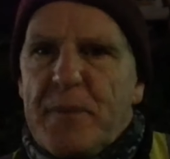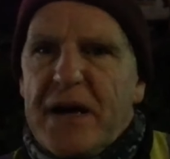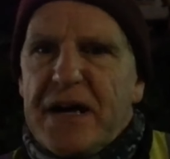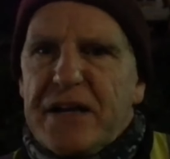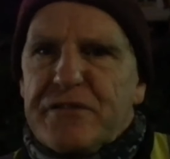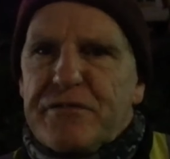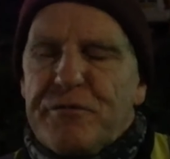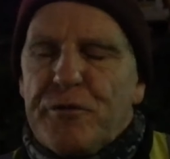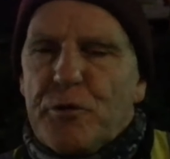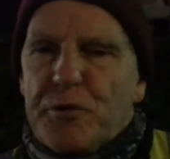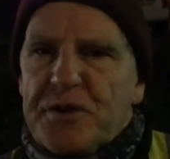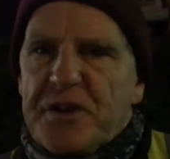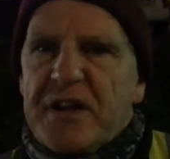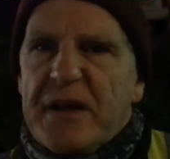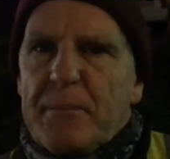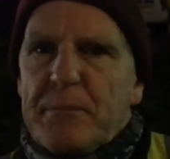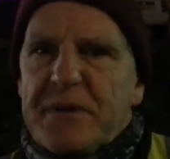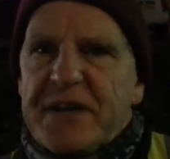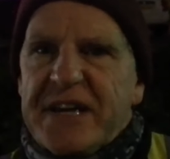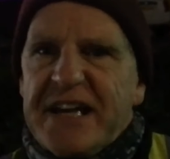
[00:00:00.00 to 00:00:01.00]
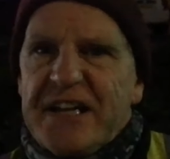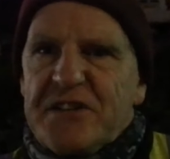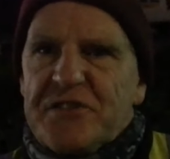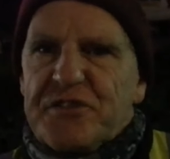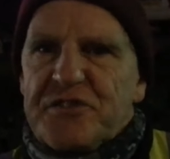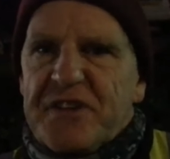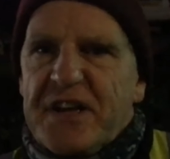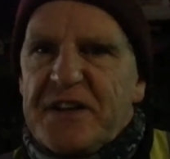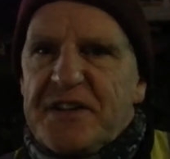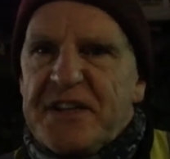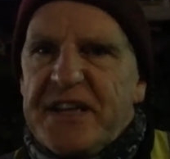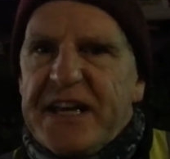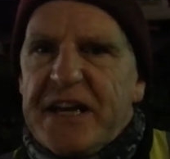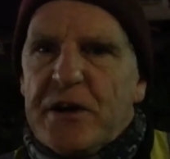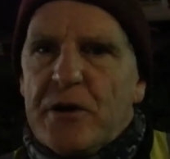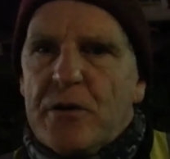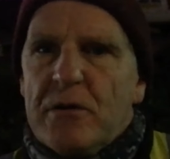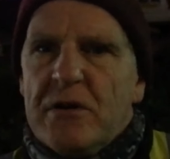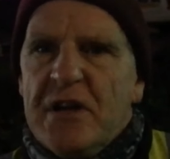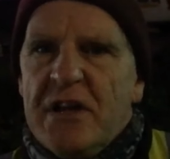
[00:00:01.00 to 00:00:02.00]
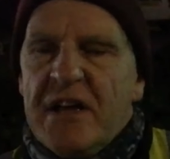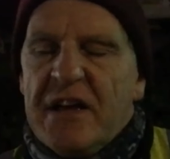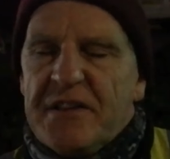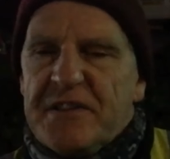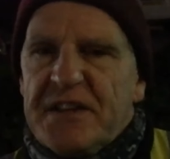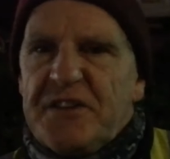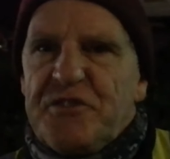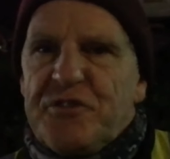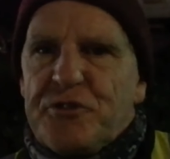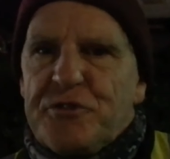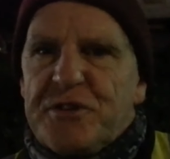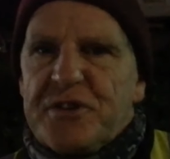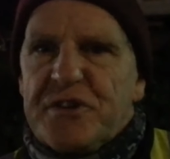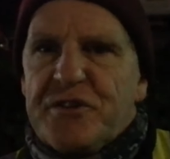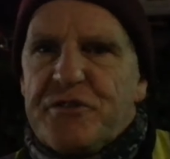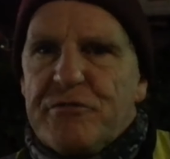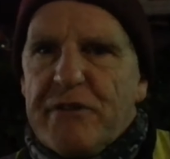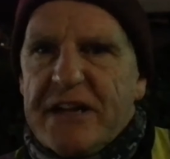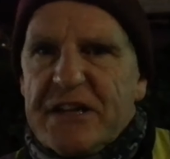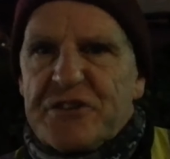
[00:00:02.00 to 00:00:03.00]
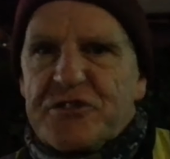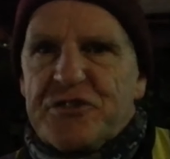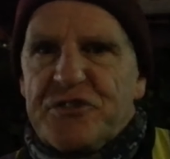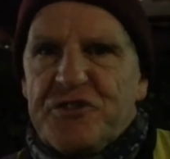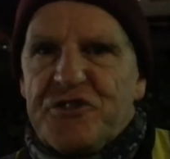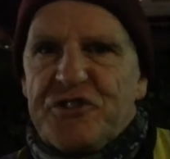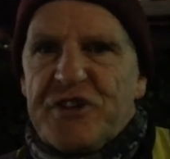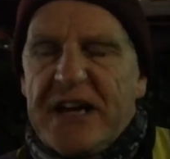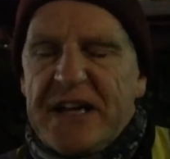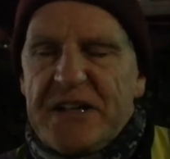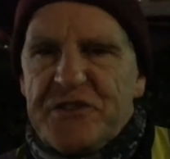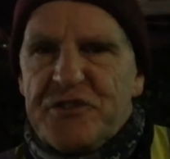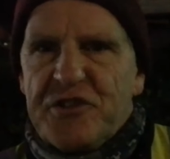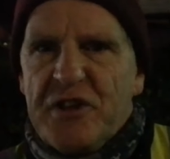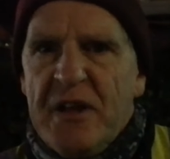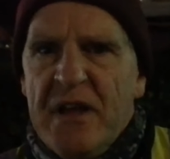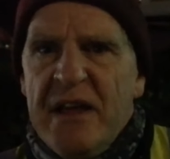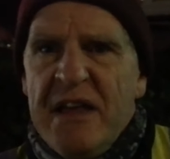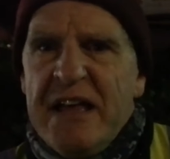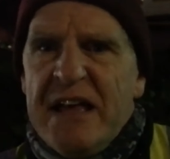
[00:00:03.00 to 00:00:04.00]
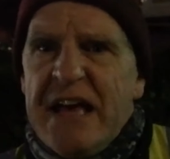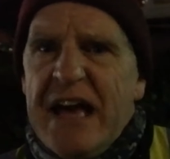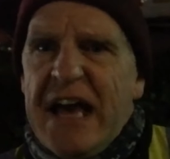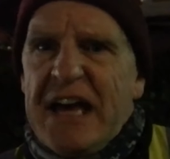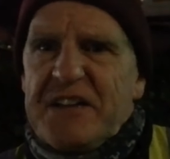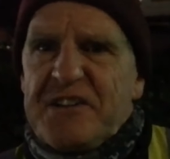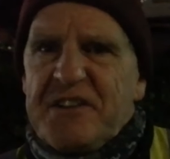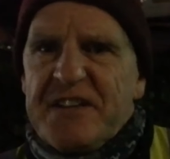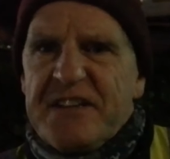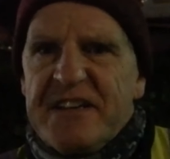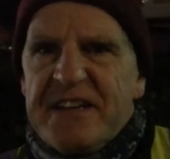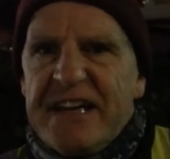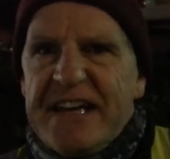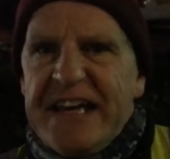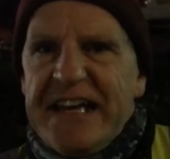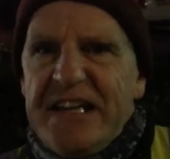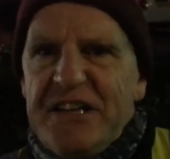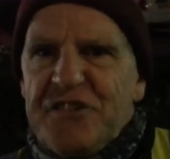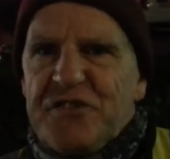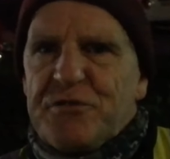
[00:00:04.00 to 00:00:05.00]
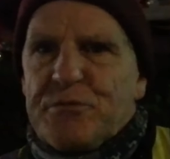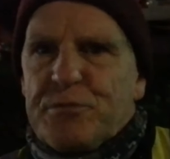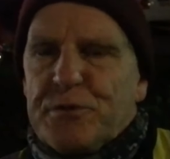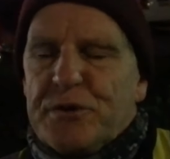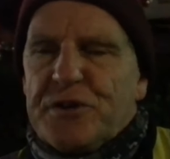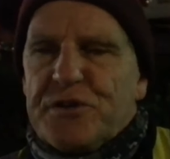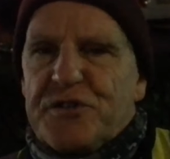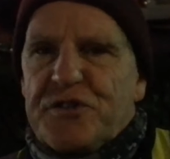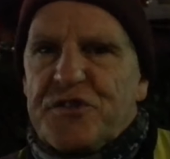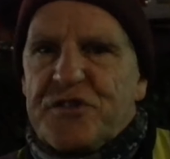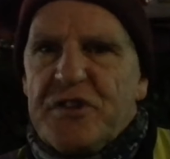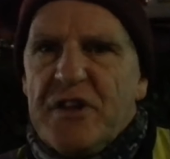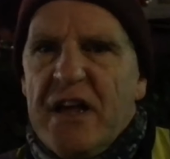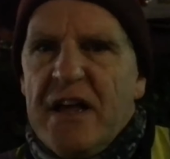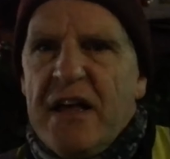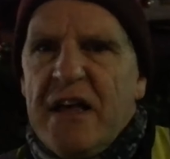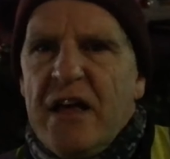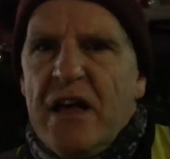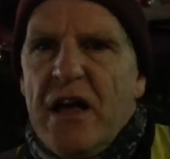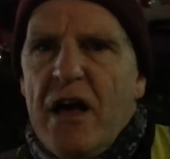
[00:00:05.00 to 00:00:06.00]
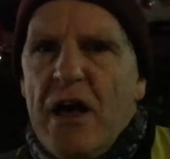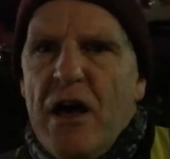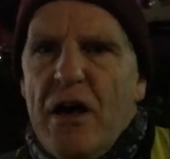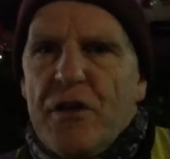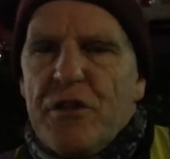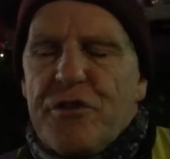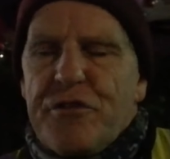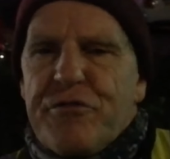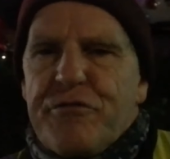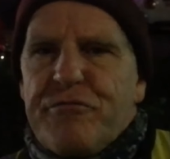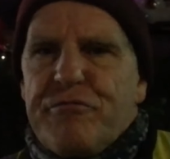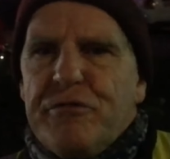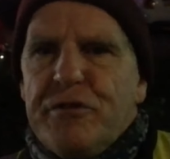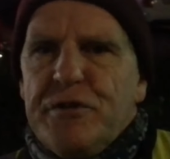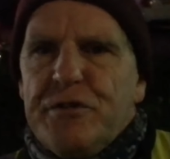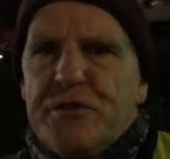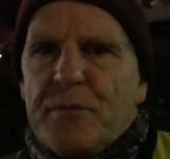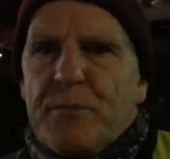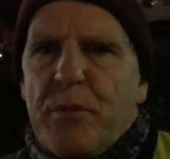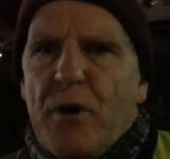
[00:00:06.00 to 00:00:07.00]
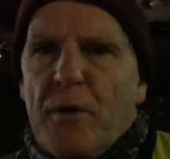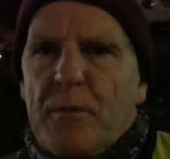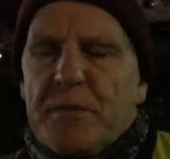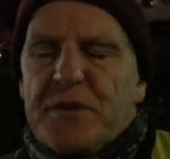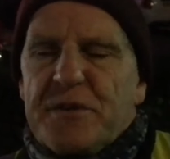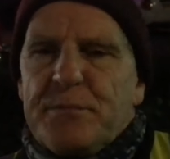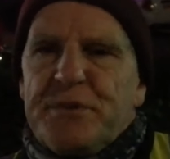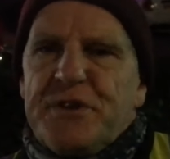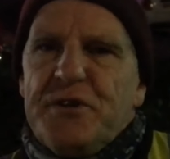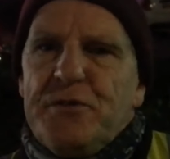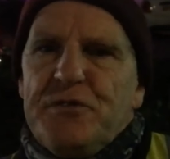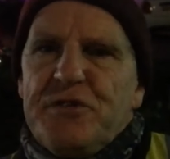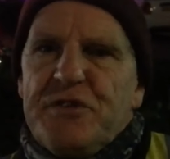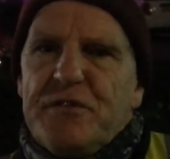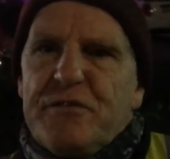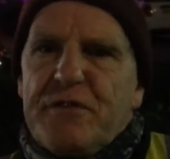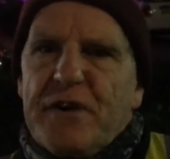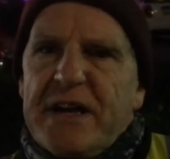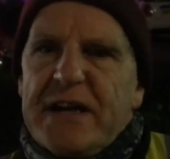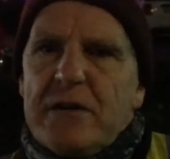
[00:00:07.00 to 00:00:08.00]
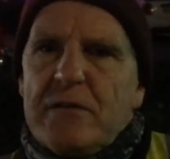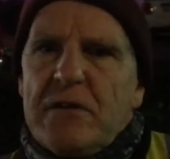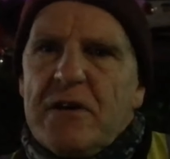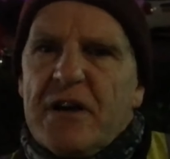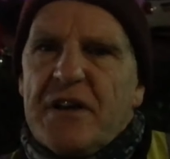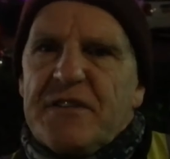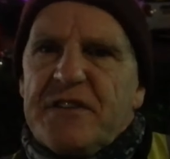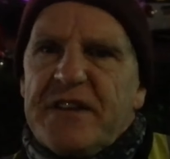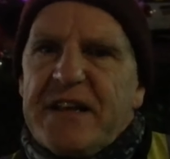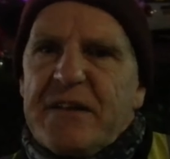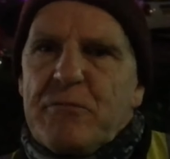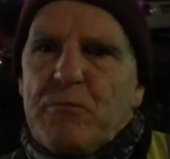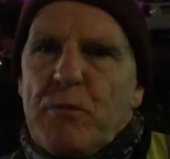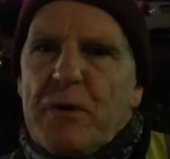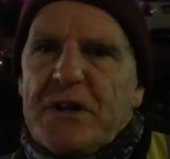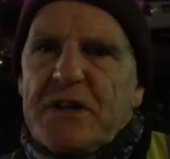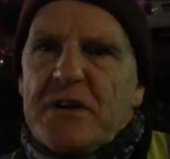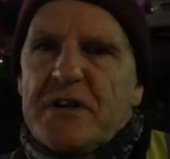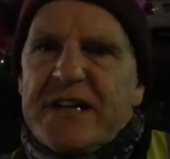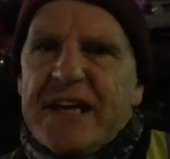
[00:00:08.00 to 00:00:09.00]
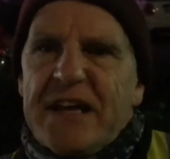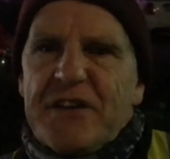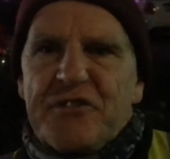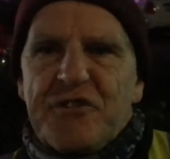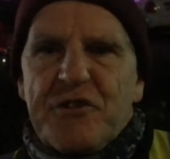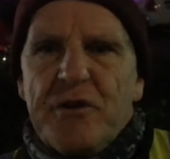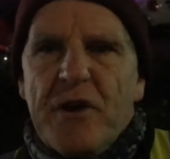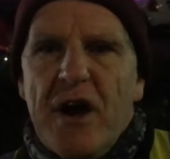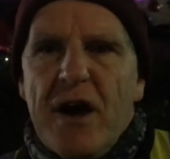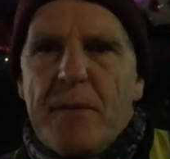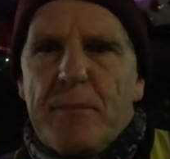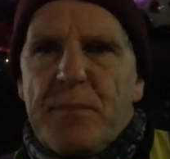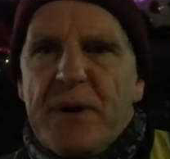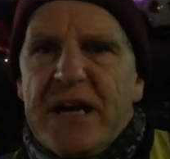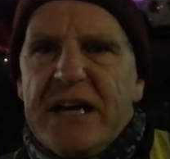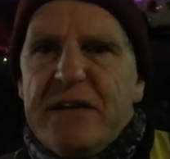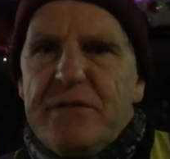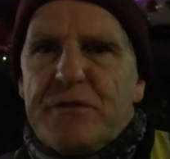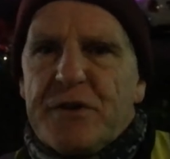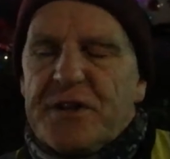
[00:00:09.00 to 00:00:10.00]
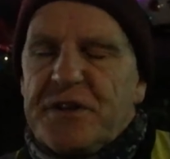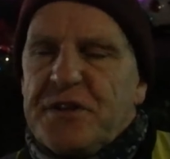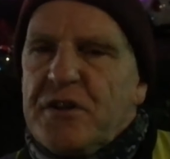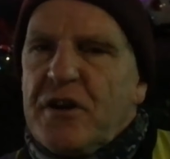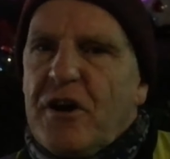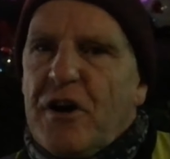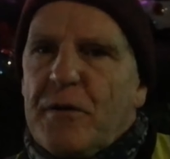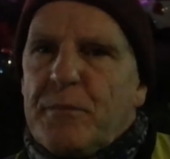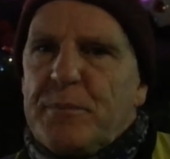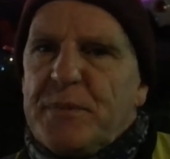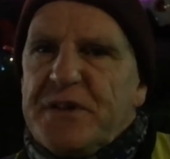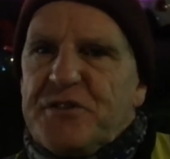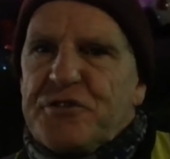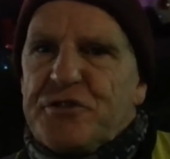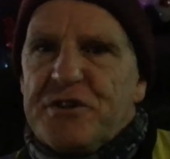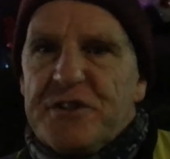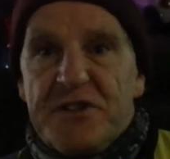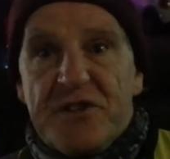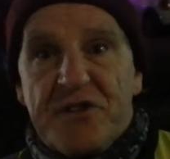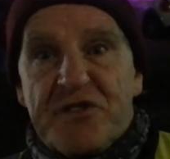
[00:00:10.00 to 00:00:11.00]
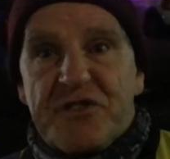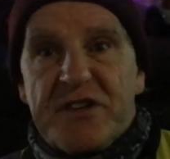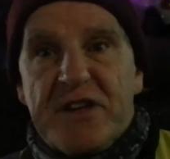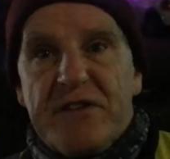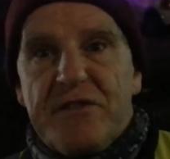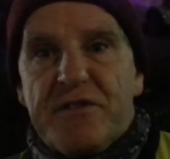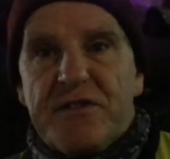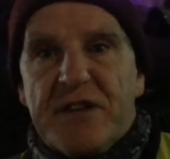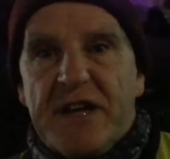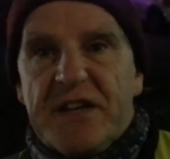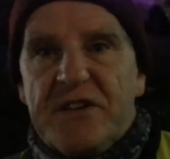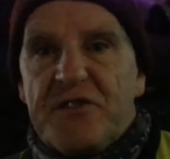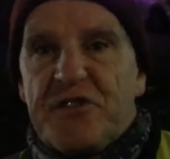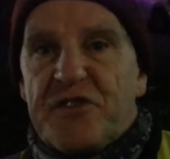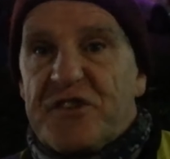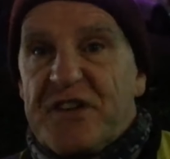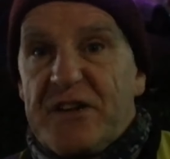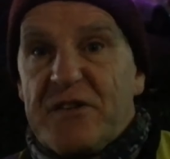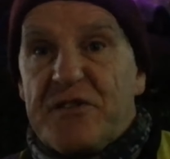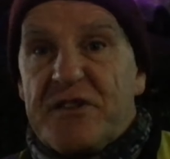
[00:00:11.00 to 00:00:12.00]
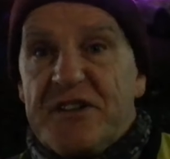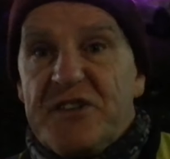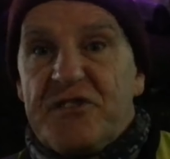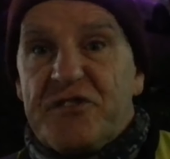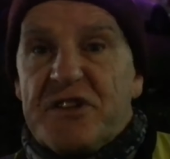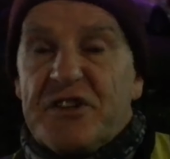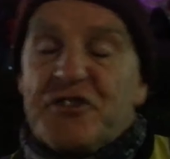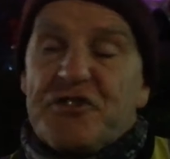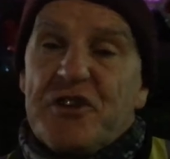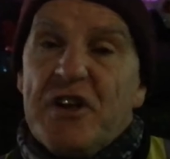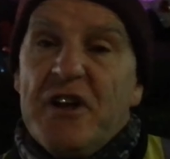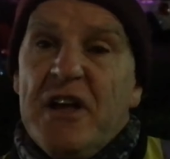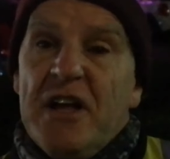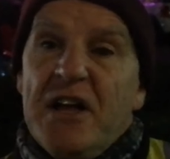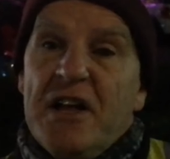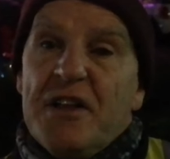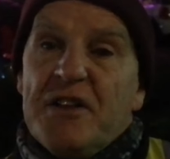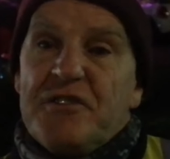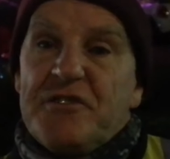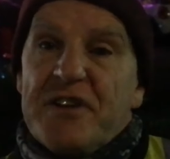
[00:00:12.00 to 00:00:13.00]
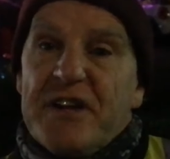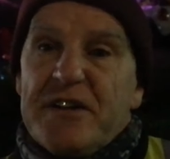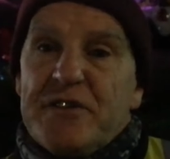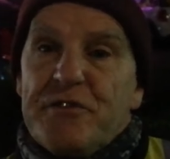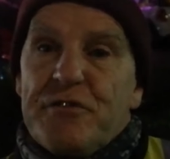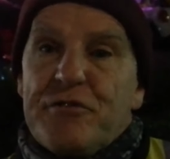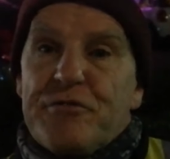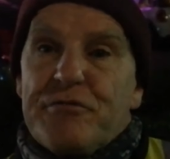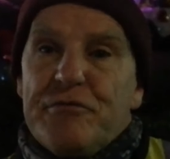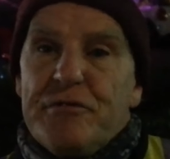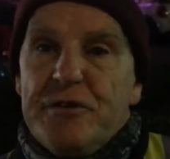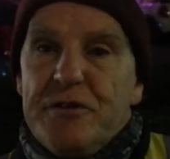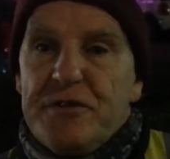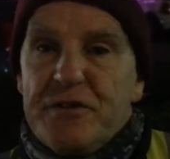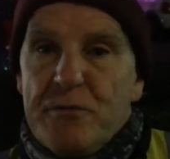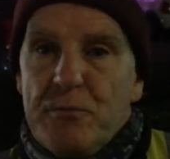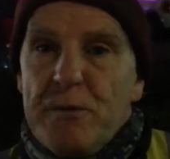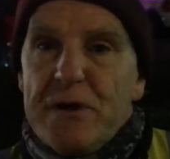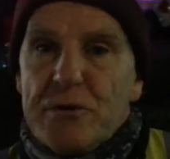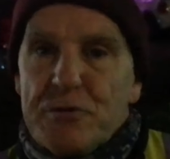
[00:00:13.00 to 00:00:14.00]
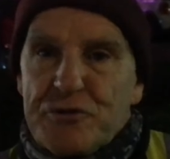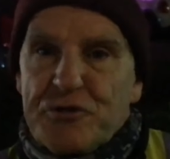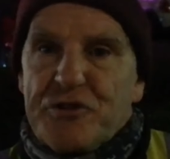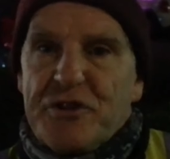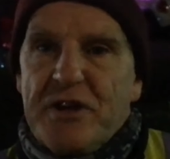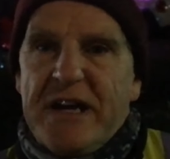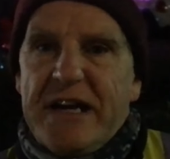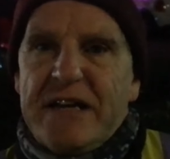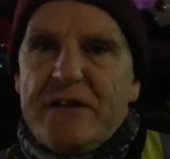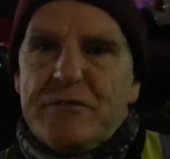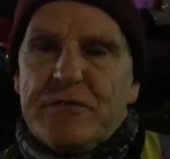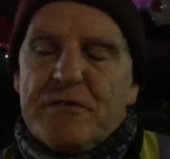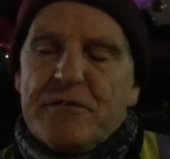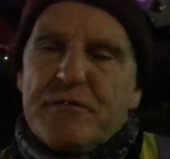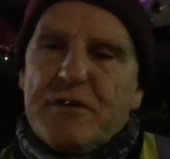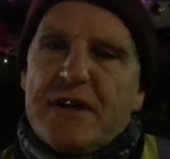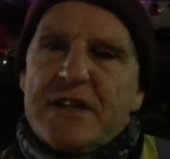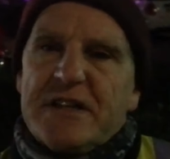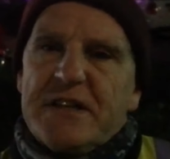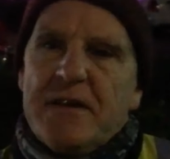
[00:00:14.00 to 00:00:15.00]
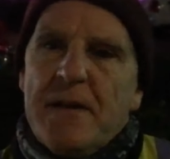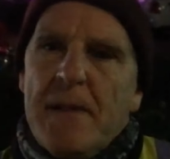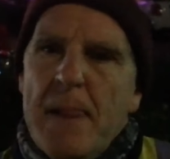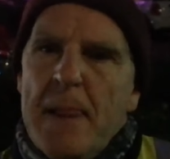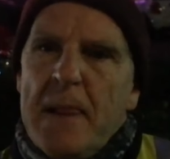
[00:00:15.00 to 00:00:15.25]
Bath Ford and up Kingsdown Hill, and then doing a direction change, heading eastwards through the bottom of the Pewsey Vale, and then when I get to Uphaven I'll be turning south then, southeastish, down through the Wiltshire Avon Valley,